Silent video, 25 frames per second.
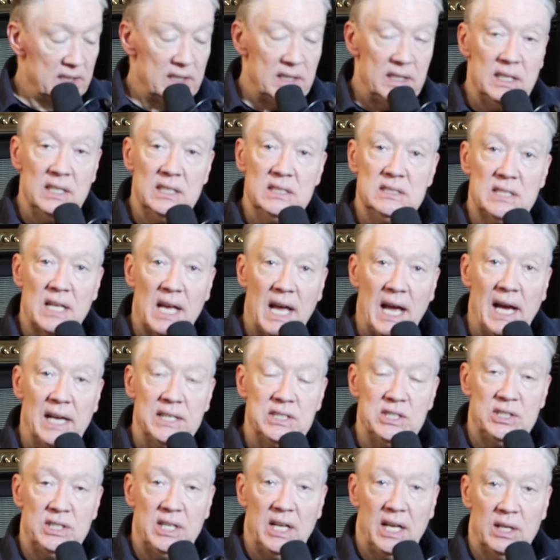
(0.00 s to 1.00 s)
These
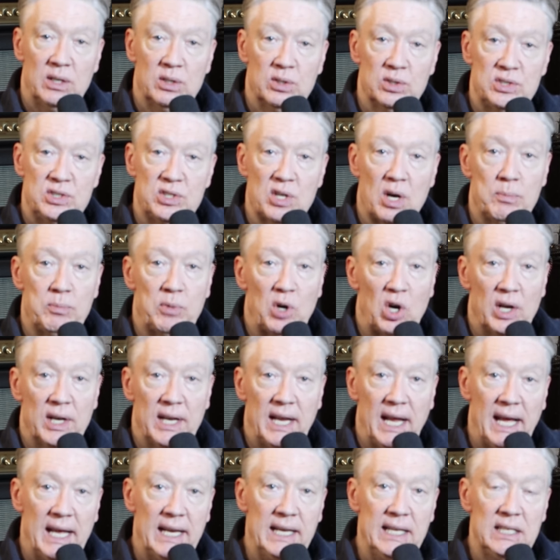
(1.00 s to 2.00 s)
agitators jump on
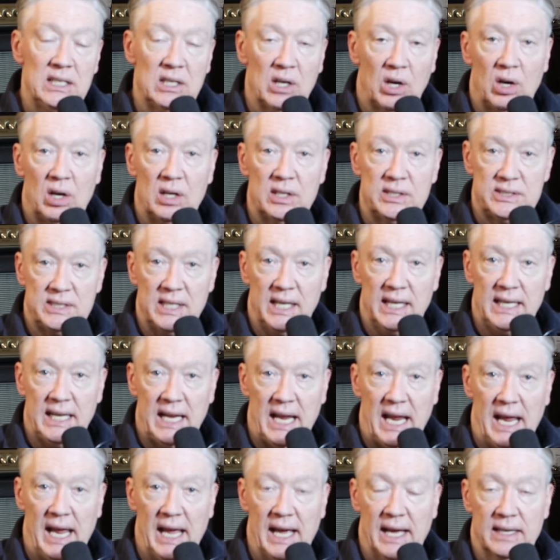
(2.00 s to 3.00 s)
any cause they
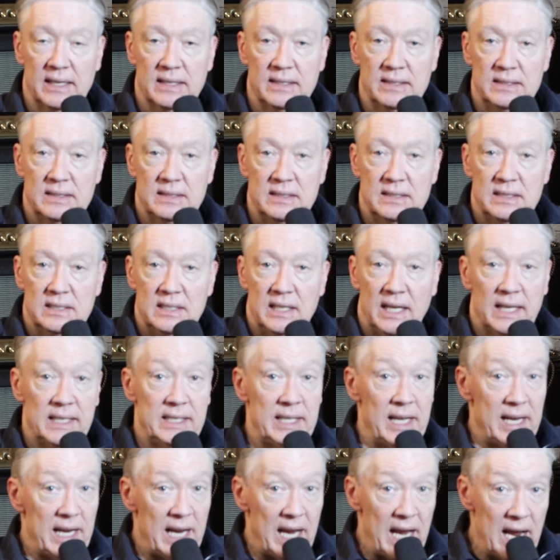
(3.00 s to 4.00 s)
can and
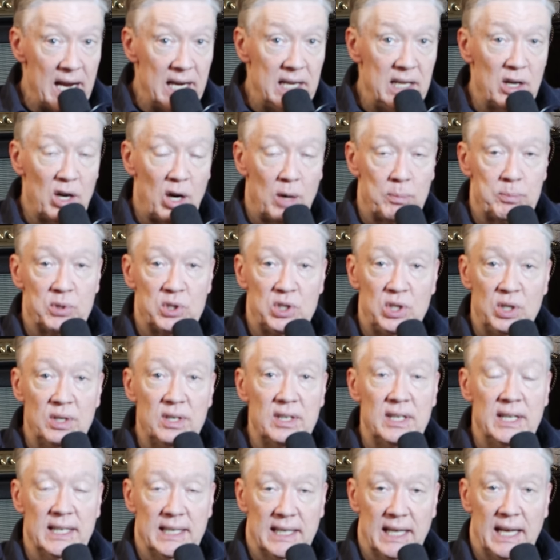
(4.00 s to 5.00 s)
take any
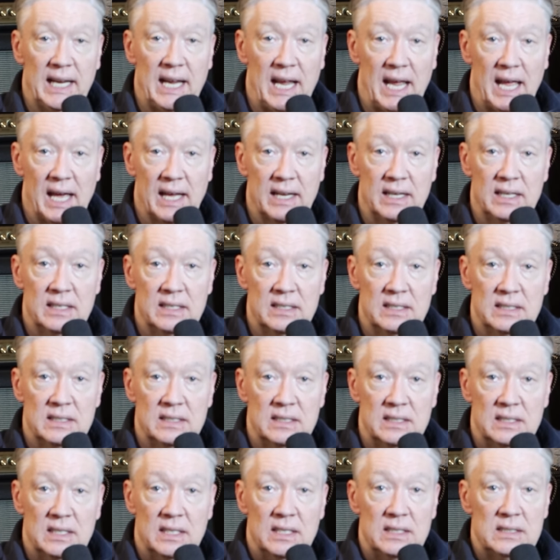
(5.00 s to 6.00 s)
opportunity they can
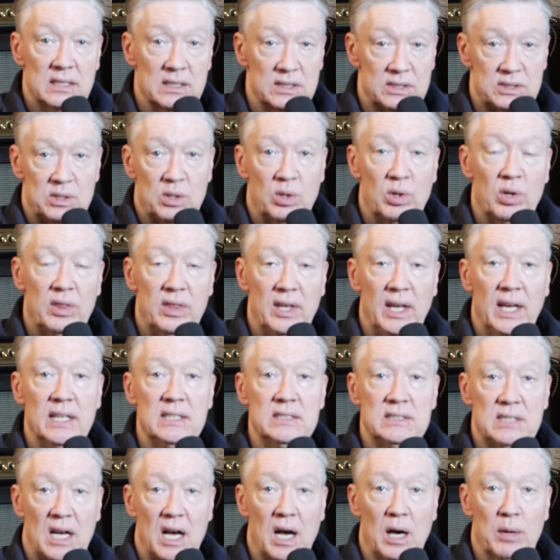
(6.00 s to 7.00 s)
to stir
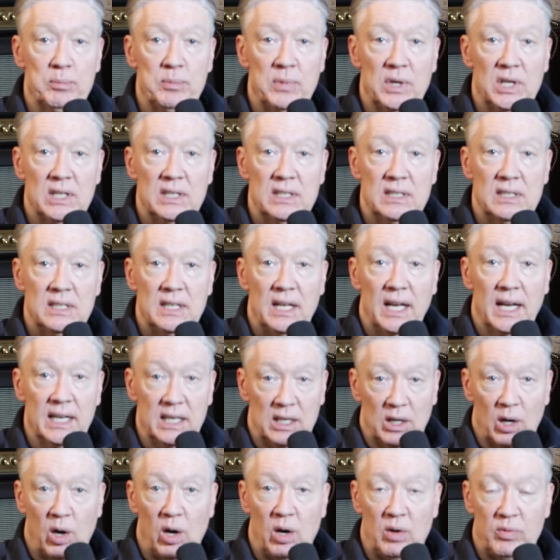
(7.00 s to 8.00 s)
things up and
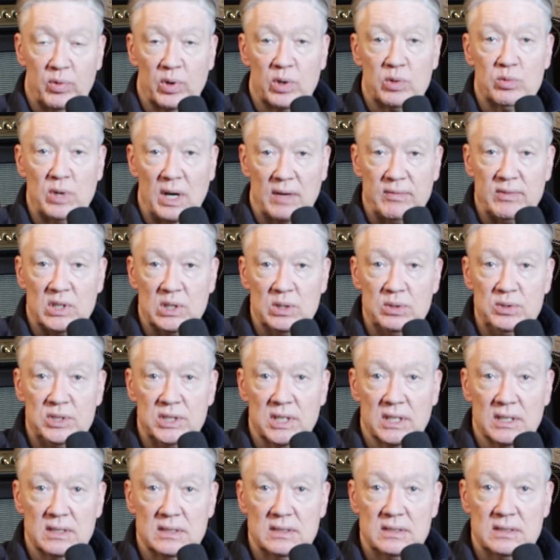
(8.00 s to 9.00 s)
call for
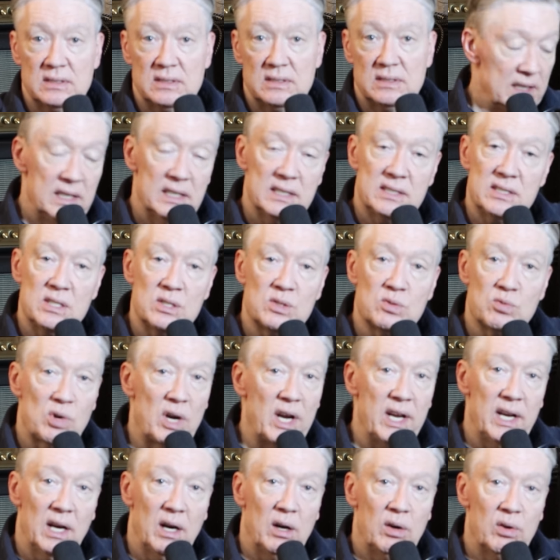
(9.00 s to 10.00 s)
revolution. This is
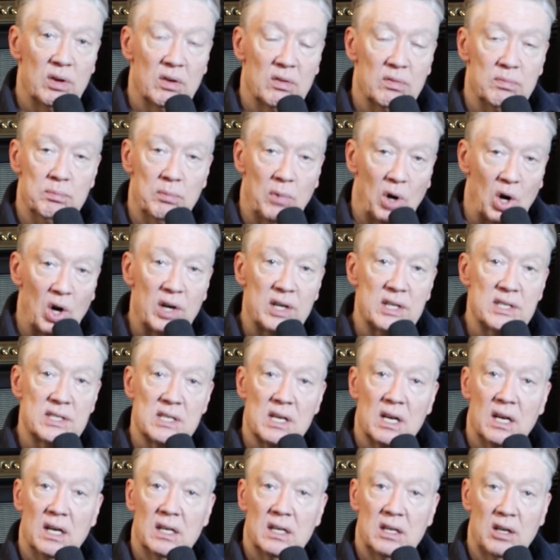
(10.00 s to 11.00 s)
right out of Marx's
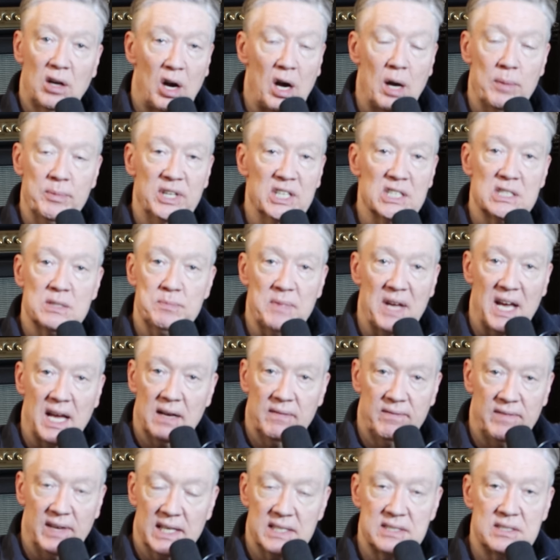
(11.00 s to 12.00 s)
Communist
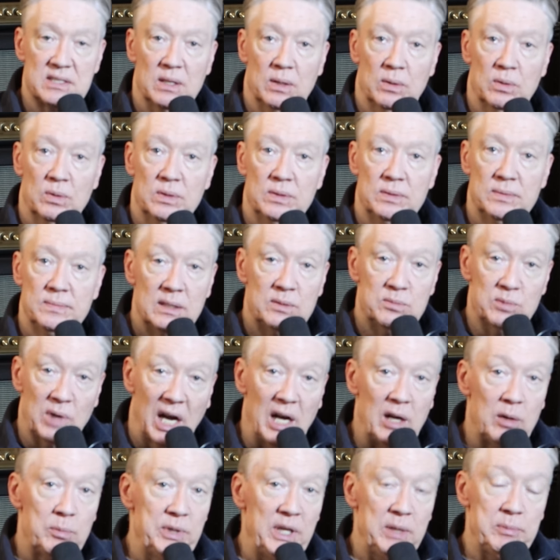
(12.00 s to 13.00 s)
Manifesto.
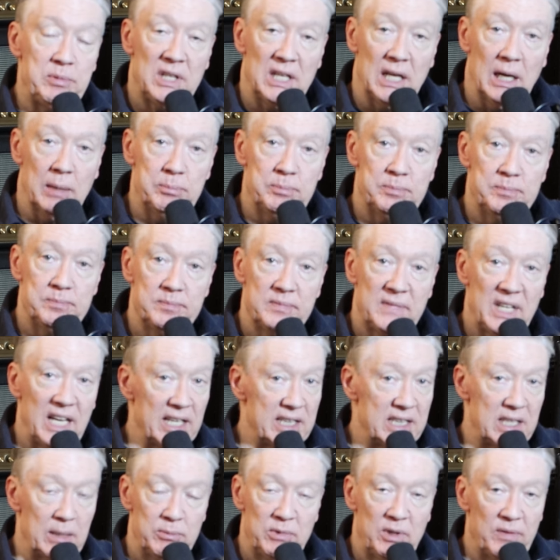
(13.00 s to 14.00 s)
Rile people up,
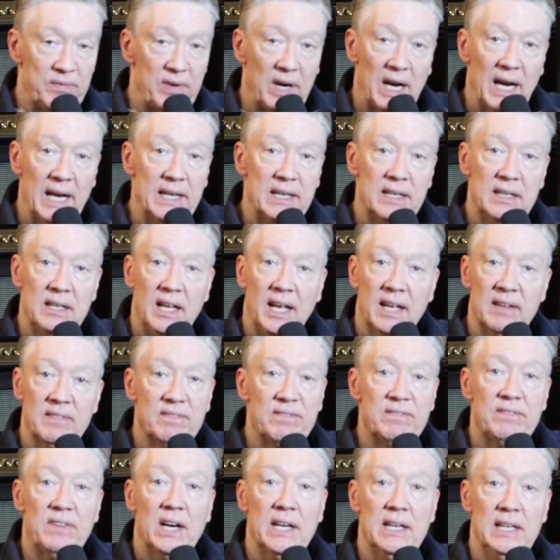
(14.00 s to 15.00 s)
get them divided and
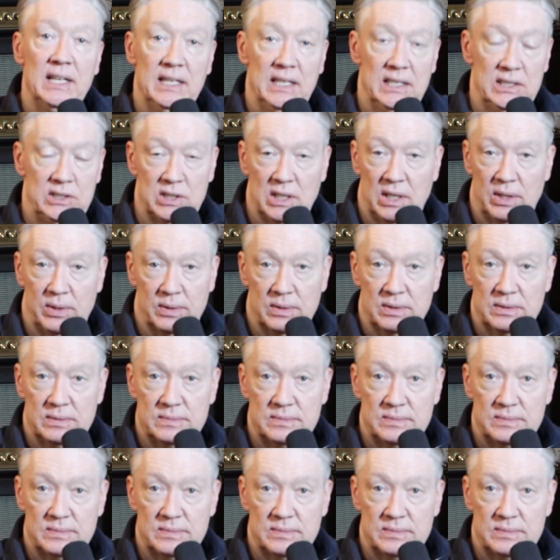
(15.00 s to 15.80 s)
fighting each other.